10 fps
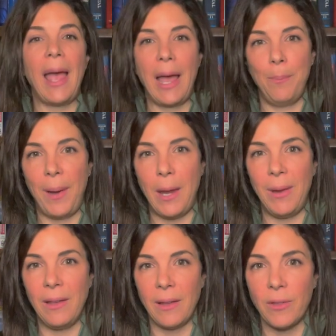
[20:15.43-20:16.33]
had
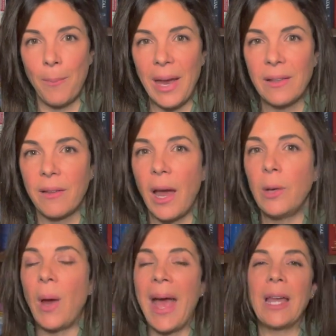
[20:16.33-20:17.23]
babies at the
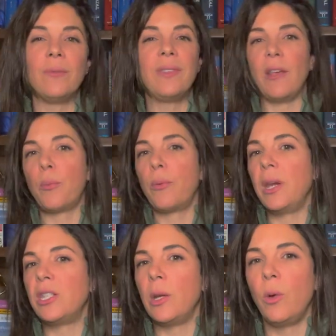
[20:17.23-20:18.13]
bedside where out of
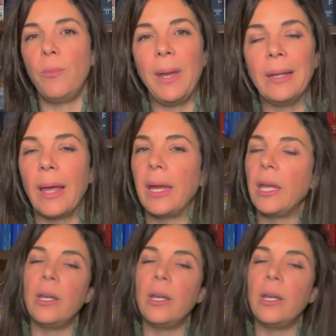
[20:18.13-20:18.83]
desperation we've been like,